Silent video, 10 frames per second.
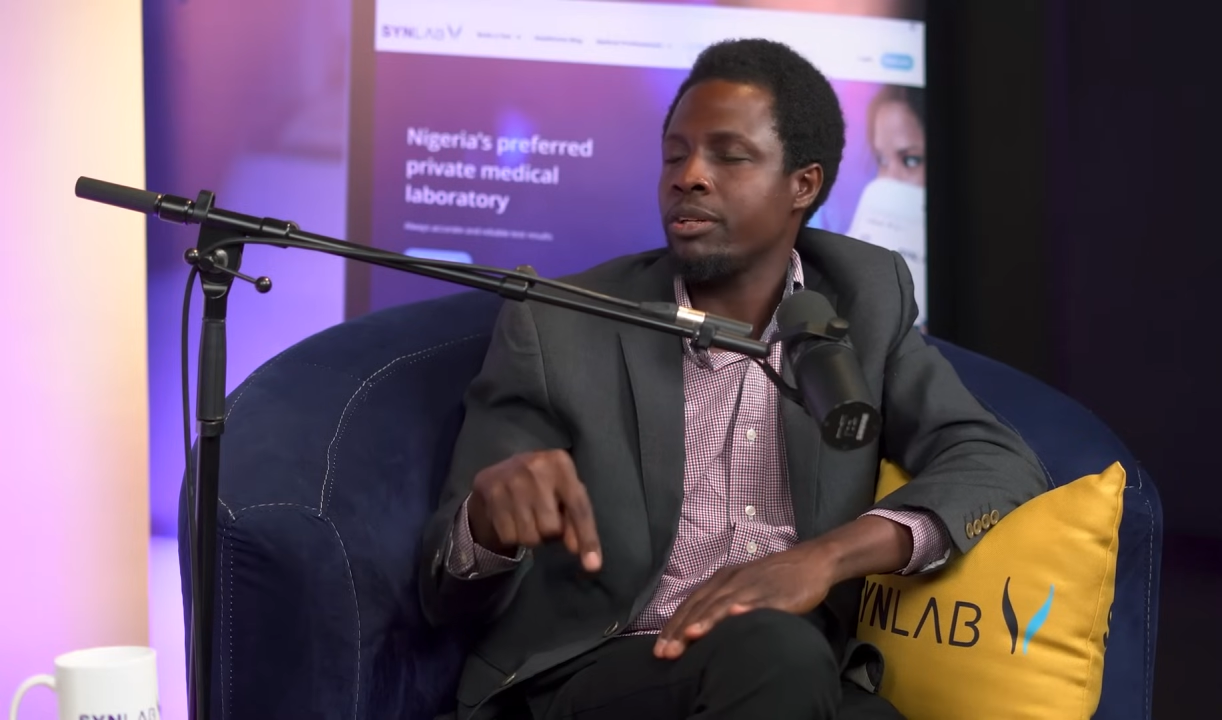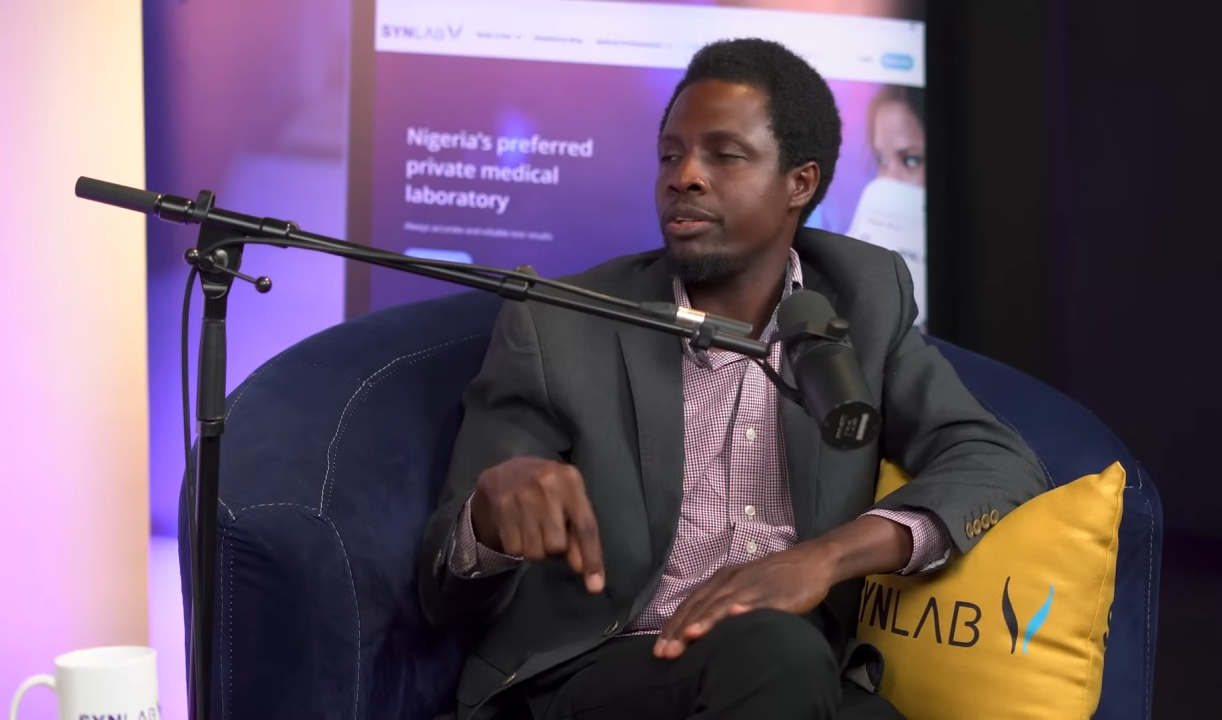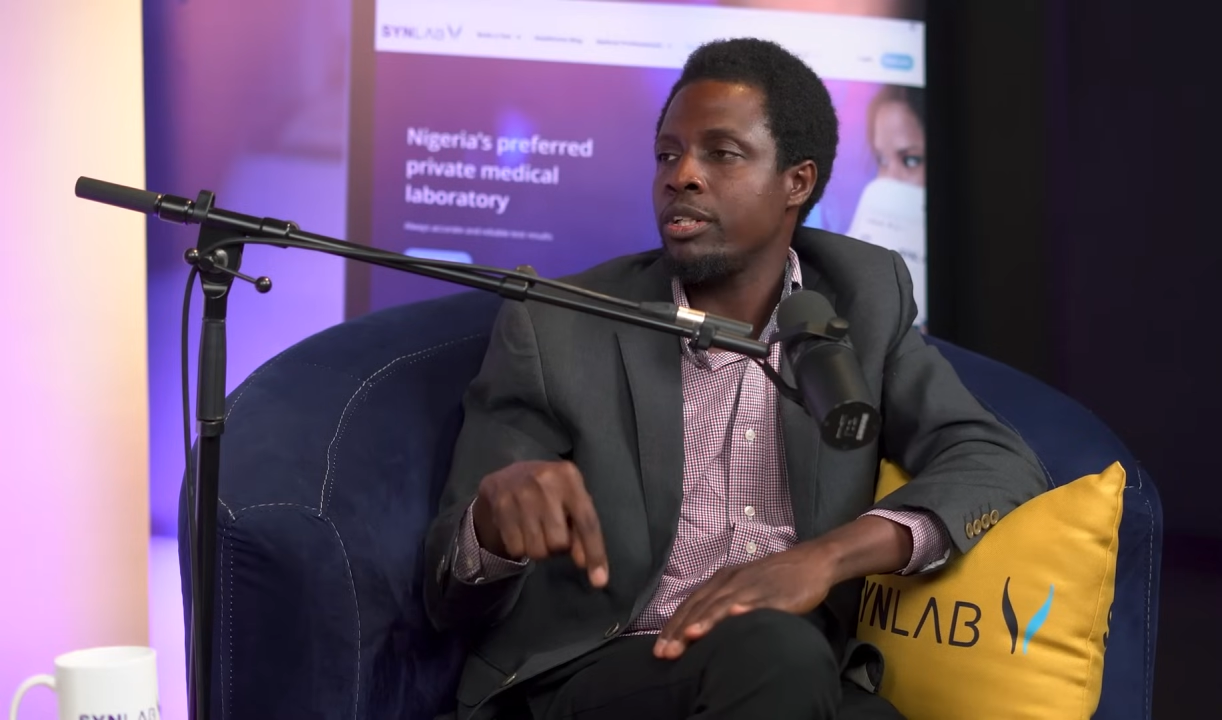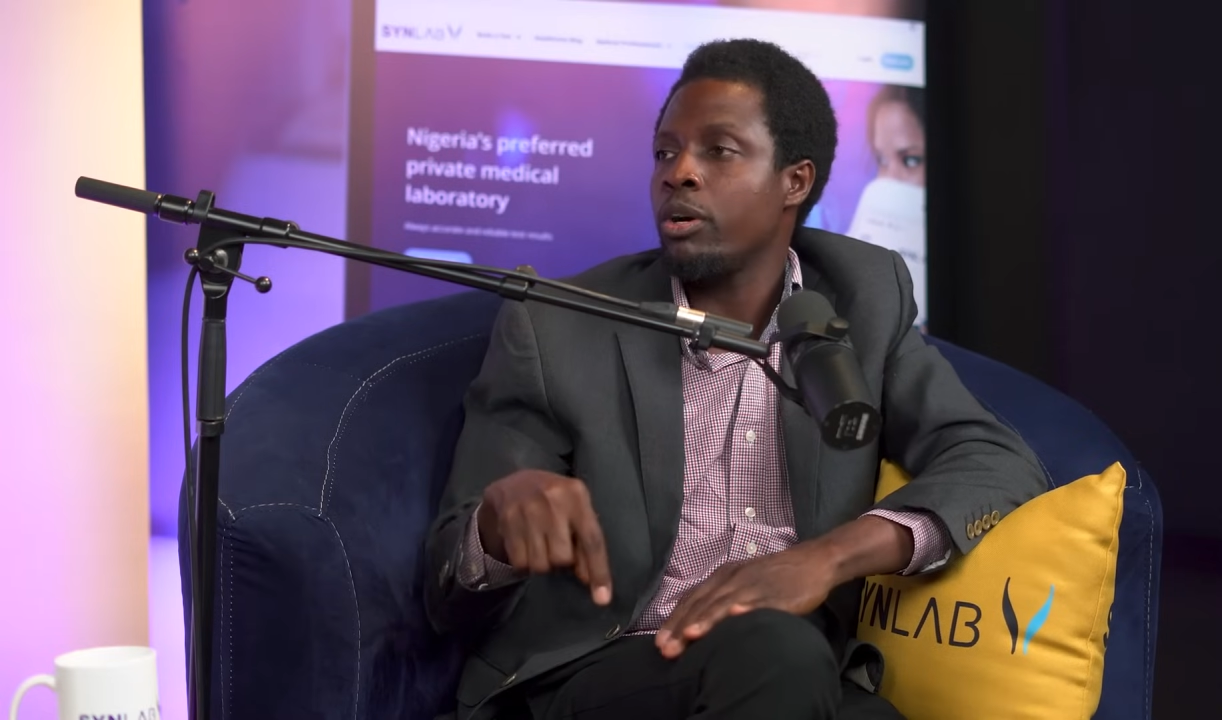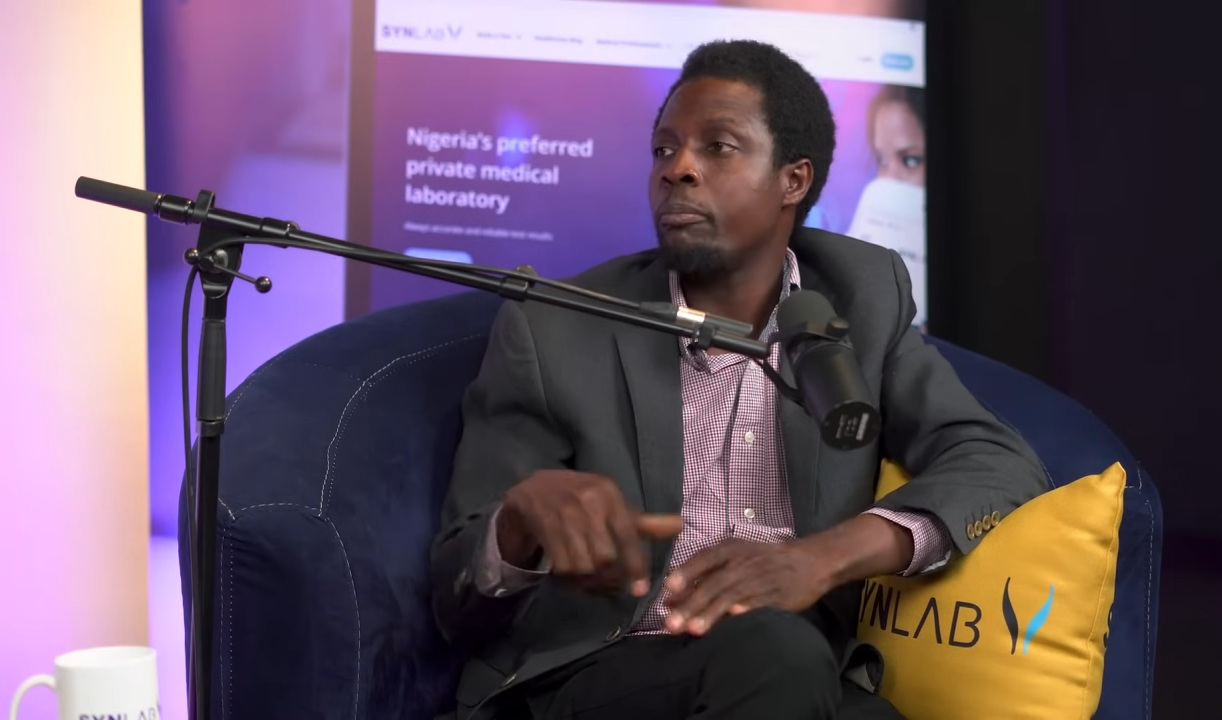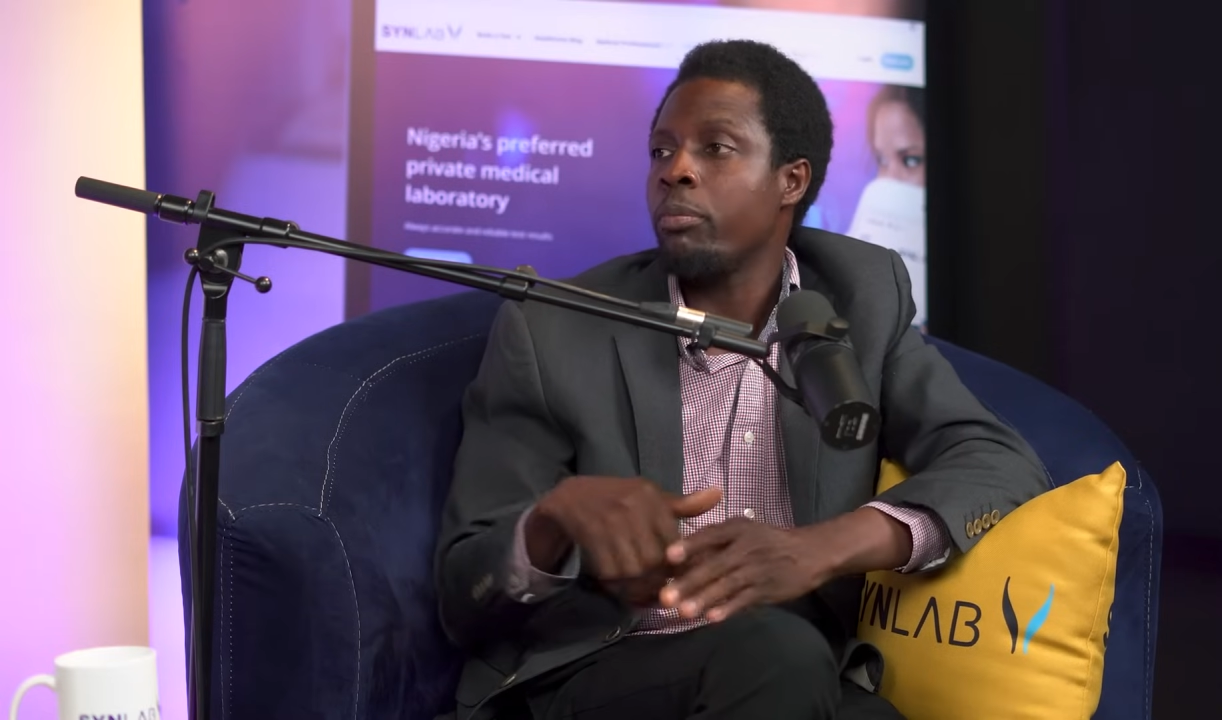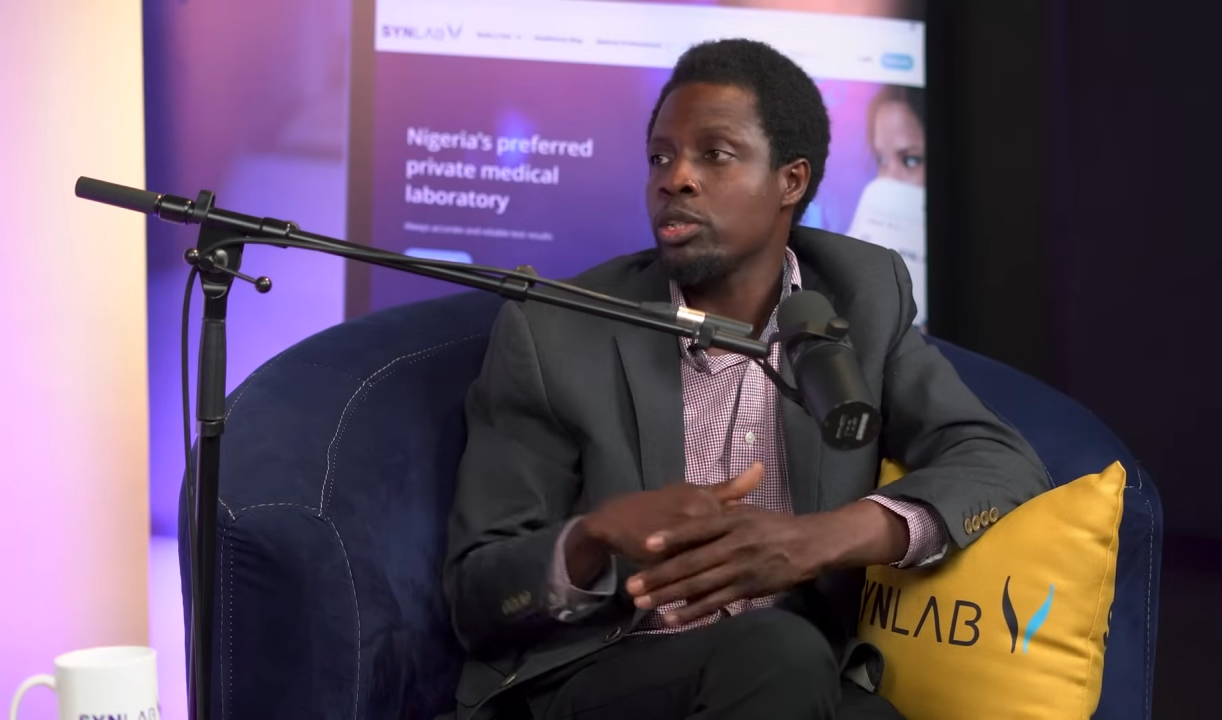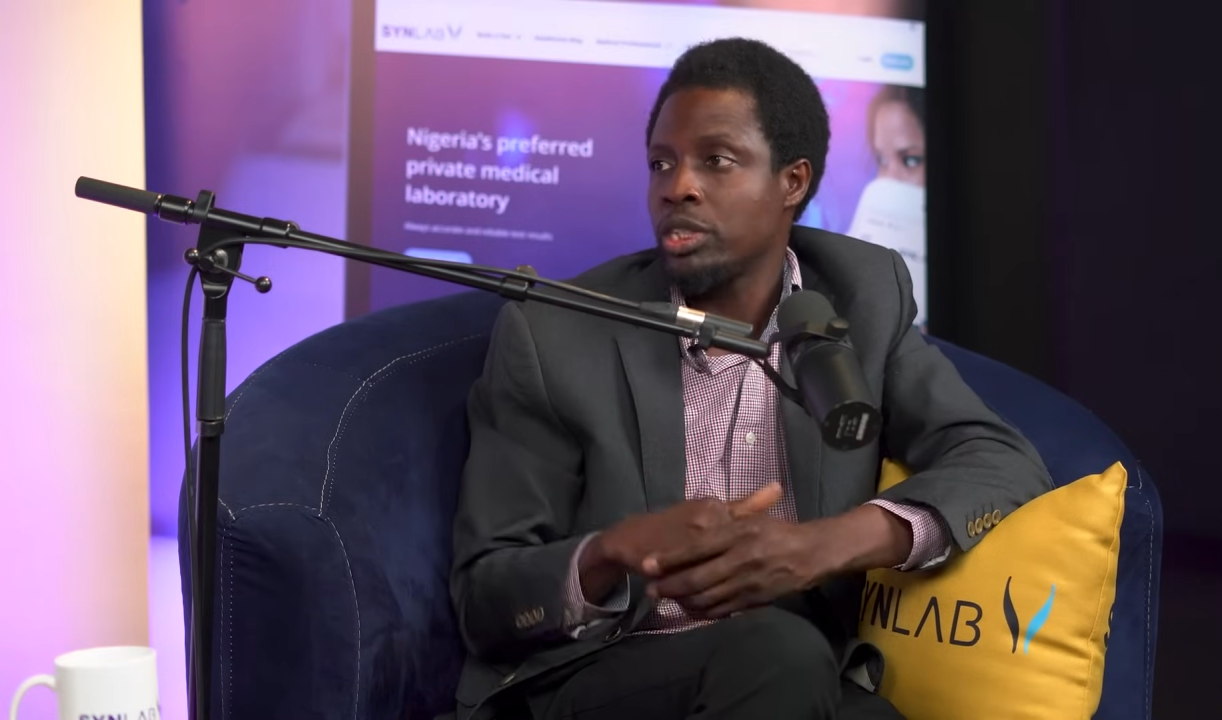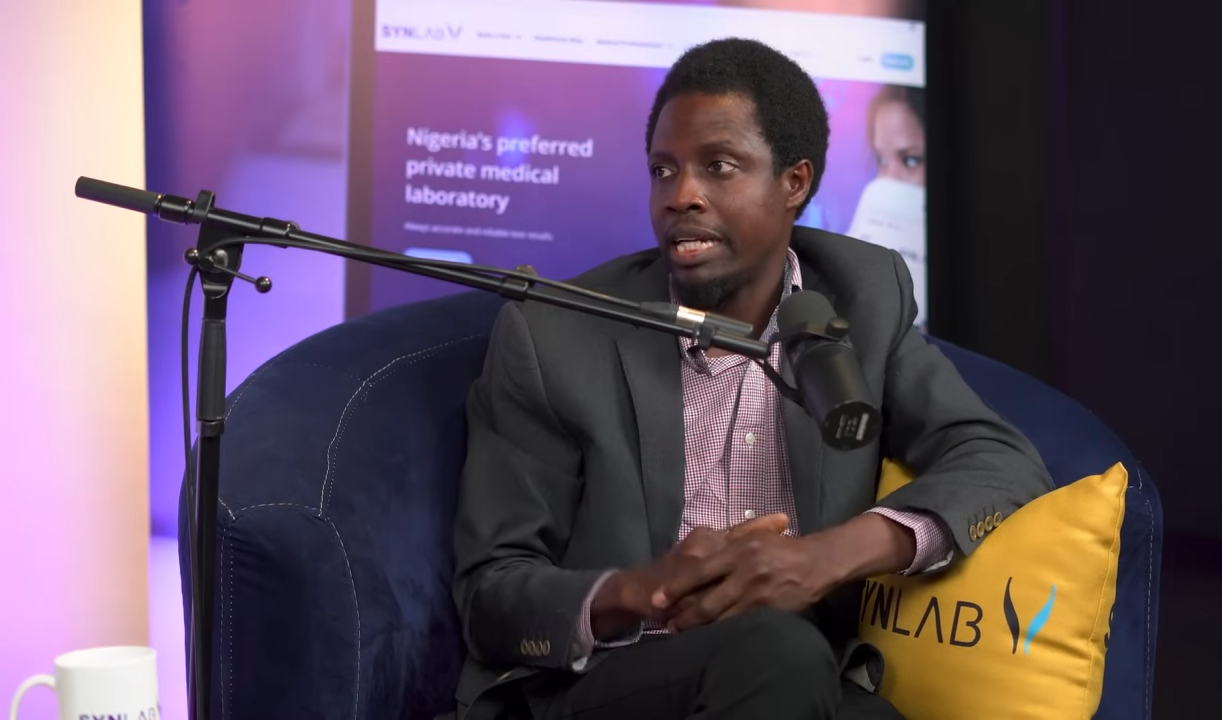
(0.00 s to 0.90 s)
on the unborn